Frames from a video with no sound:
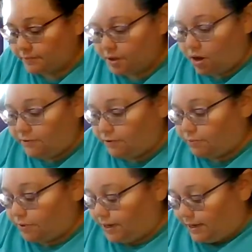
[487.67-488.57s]
Not
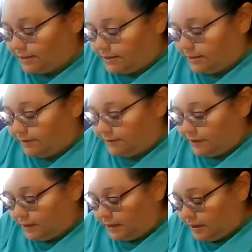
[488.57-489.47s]
for pre-cuts.
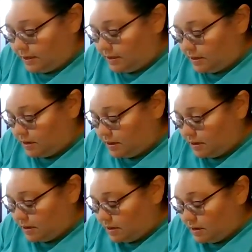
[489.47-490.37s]
Definitely
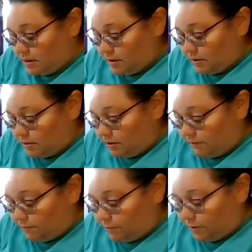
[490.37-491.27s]

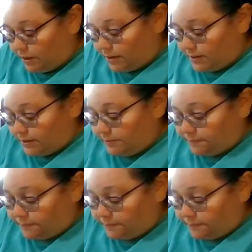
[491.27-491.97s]
not for pre-cuts.